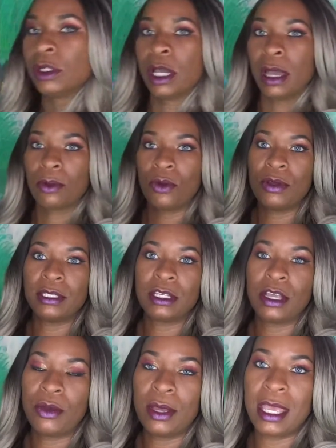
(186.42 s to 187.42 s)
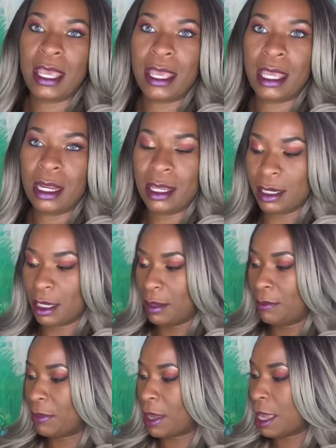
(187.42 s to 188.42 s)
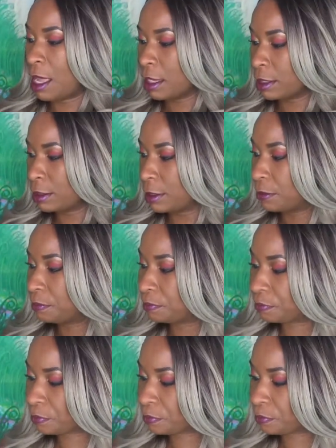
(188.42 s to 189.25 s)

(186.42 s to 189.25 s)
I'm going to go ahead and unbox